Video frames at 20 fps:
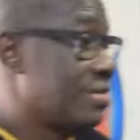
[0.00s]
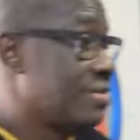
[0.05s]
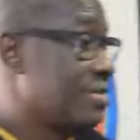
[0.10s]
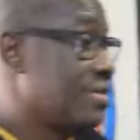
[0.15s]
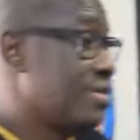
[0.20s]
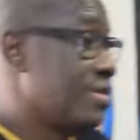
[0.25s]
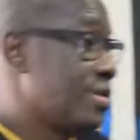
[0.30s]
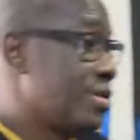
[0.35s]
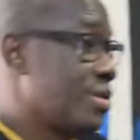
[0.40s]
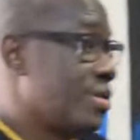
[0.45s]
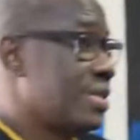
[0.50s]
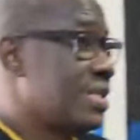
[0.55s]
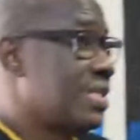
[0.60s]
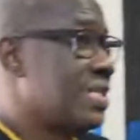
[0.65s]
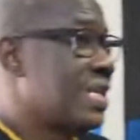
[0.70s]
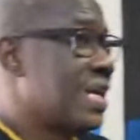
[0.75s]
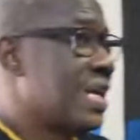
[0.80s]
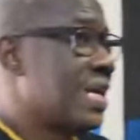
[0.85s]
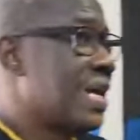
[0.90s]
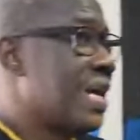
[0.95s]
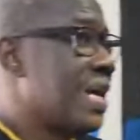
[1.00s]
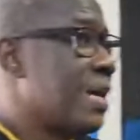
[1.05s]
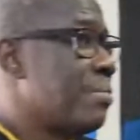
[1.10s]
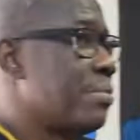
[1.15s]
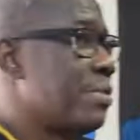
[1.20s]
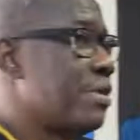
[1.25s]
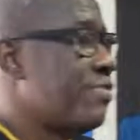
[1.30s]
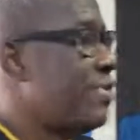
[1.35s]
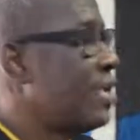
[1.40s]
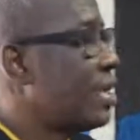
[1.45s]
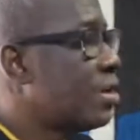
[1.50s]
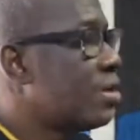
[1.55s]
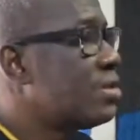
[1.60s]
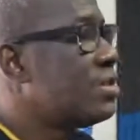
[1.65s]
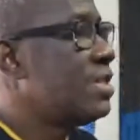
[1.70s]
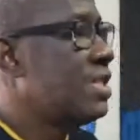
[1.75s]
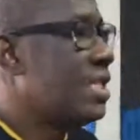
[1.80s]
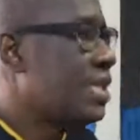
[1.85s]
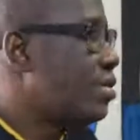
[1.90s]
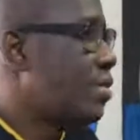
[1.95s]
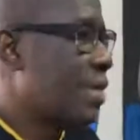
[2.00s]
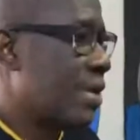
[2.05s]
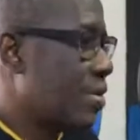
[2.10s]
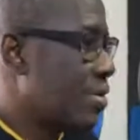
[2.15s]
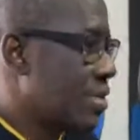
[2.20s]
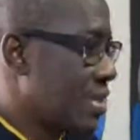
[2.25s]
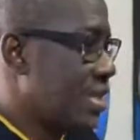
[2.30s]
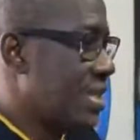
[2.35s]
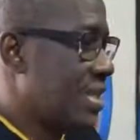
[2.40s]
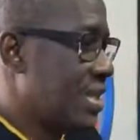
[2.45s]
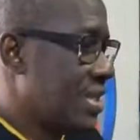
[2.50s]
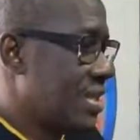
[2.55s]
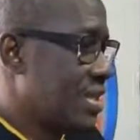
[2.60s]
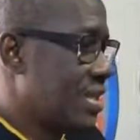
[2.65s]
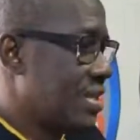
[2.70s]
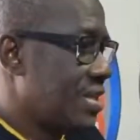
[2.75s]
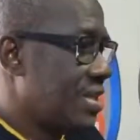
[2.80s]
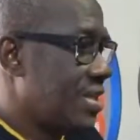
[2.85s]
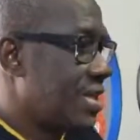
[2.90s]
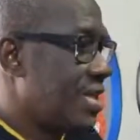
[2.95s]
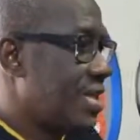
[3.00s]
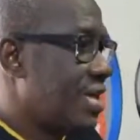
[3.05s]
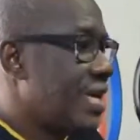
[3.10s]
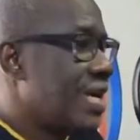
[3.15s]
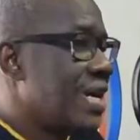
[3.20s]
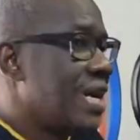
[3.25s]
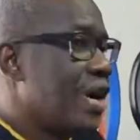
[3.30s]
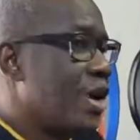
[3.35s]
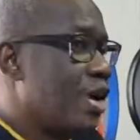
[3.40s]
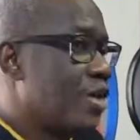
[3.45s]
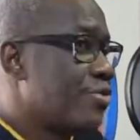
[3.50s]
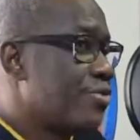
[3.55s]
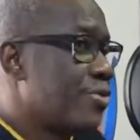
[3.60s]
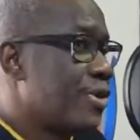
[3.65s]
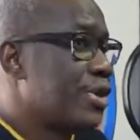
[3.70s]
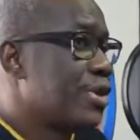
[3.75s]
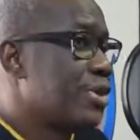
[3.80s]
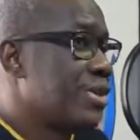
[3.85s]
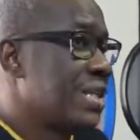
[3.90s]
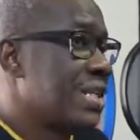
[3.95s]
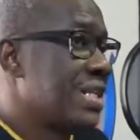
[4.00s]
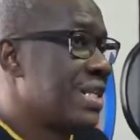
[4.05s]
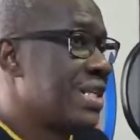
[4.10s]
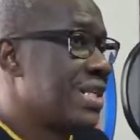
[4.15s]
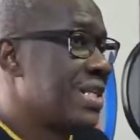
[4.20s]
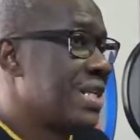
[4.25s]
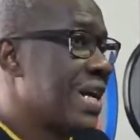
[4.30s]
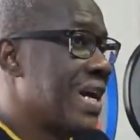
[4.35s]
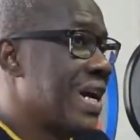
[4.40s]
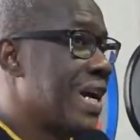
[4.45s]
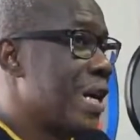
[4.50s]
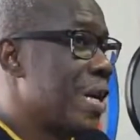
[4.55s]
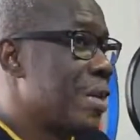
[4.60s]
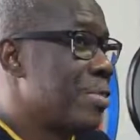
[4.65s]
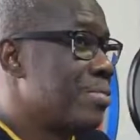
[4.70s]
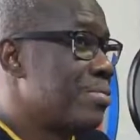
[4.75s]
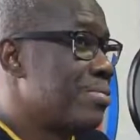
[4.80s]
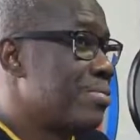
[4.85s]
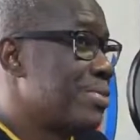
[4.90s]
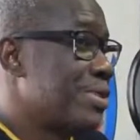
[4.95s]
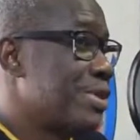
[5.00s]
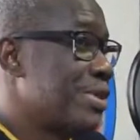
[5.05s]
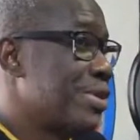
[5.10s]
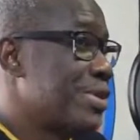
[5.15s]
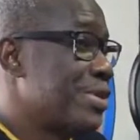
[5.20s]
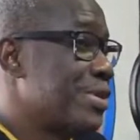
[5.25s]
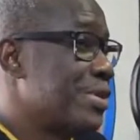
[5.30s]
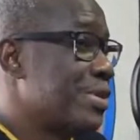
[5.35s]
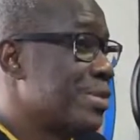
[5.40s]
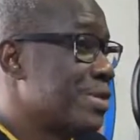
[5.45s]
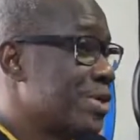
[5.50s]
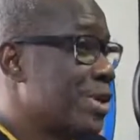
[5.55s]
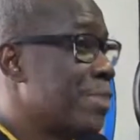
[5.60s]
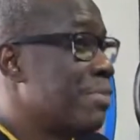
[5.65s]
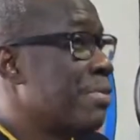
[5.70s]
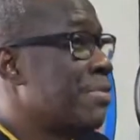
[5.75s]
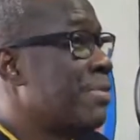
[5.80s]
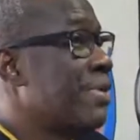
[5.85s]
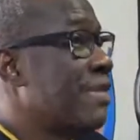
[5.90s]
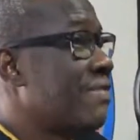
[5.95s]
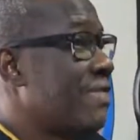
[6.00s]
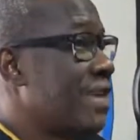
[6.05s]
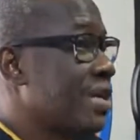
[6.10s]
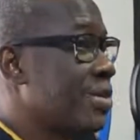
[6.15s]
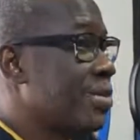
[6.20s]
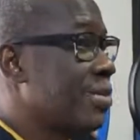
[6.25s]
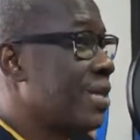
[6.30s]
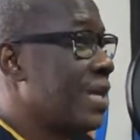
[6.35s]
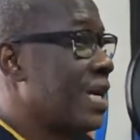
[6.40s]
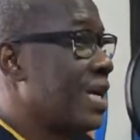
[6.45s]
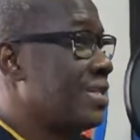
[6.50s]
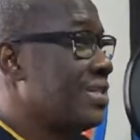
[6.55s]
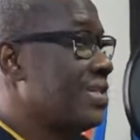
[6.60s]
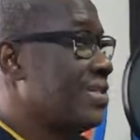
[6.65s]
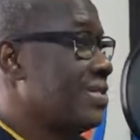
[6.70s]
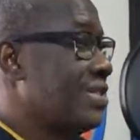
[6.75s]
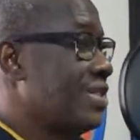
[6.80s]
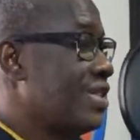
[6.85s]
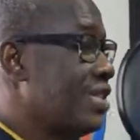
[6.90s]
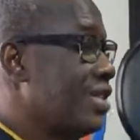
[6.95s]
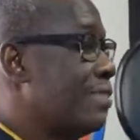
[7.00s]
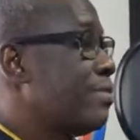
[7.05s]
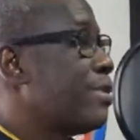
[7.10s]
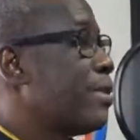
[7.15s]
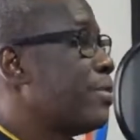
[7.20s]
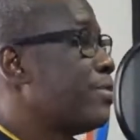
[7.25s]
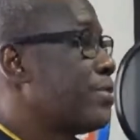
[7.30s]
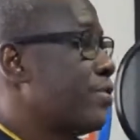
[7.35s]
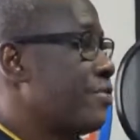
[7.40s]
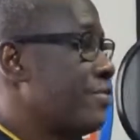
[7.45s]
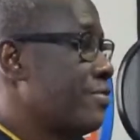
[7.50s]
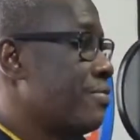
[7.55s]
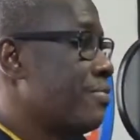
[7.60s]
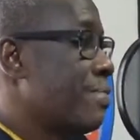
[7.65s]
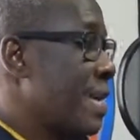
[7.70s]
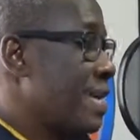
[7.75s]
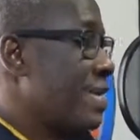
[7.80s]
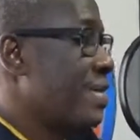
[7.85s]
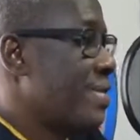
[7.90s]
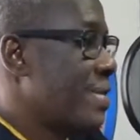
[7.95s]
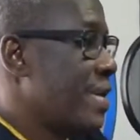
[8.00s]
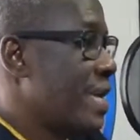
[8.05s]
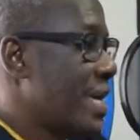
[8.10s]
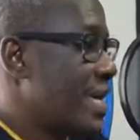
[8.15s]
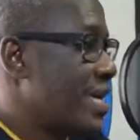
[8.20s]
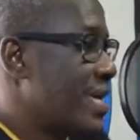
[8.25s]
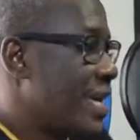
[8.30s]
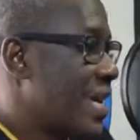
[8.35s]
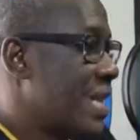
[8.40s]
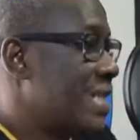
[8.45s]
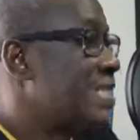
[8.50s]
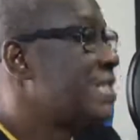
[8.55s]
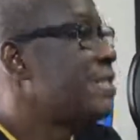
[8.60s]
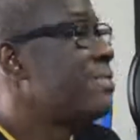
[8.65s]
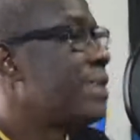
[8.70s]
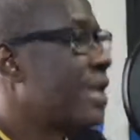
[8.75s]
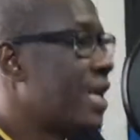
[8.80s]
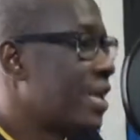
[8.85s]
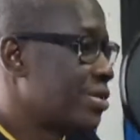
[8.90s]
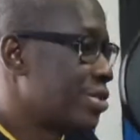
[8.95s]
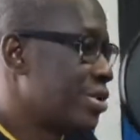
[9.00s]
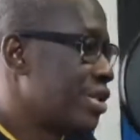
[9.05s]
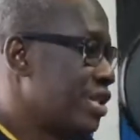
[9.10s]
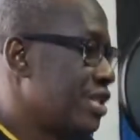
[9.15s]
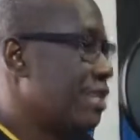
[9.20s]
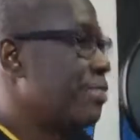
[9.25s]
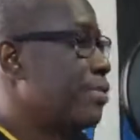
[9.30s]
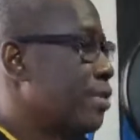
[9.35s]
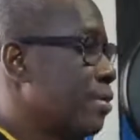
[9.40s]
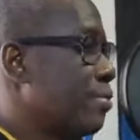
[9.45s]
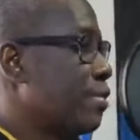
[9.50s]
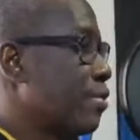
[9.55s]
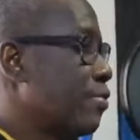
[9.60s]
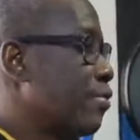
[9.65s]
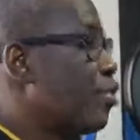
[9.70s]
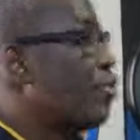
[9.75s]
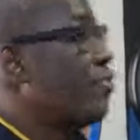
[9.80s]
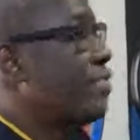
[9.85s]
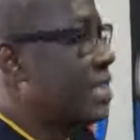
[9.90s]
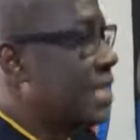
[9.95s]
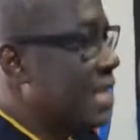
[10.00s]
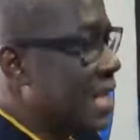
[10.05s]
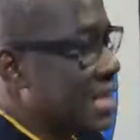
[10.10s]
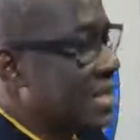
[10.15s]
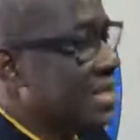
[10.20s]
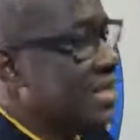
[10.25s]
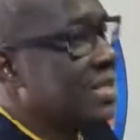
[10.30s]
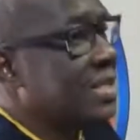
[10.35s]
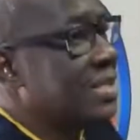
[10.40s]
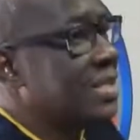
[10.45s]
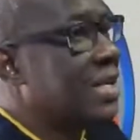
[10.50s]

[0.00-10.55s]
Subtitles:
You understand? If you're not sick, you're not sick. Unfortunately, some people have argued that the symptoms of malaria are similar to the symptoms of COVID-19.